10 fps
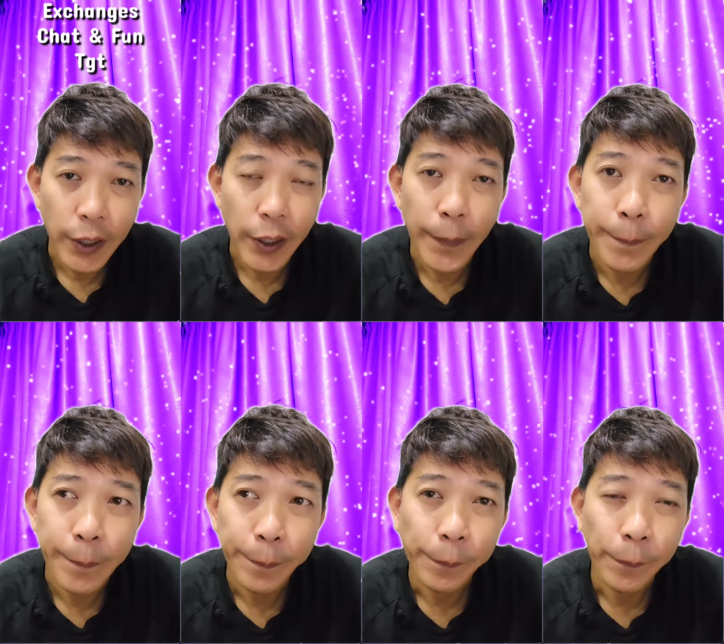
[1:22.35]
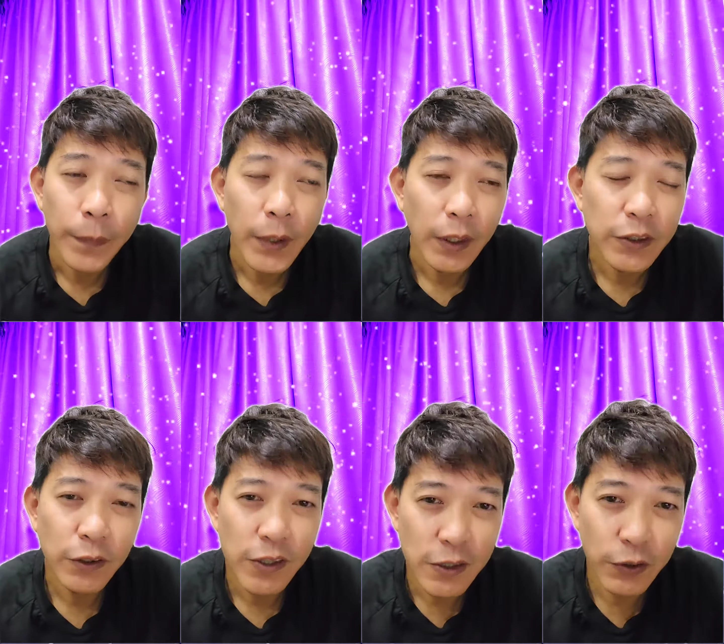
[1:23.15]
Um,
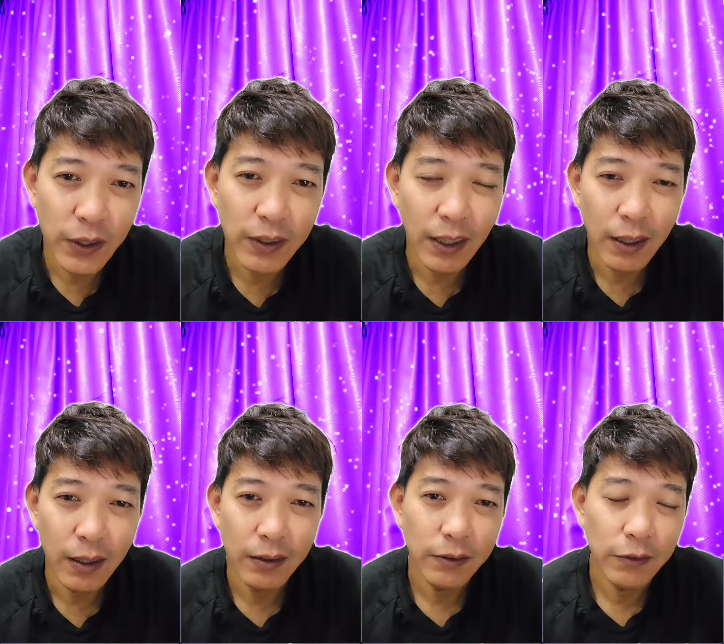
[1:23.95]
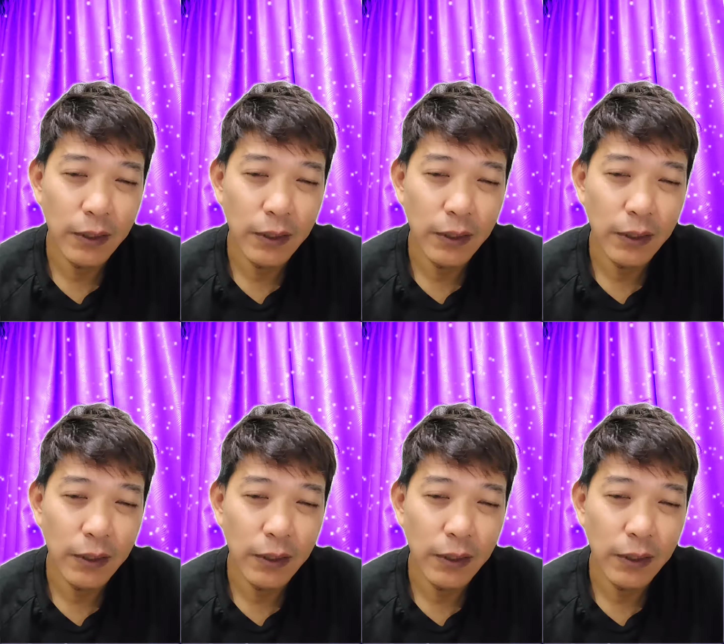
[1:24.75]
it's not a strict uh,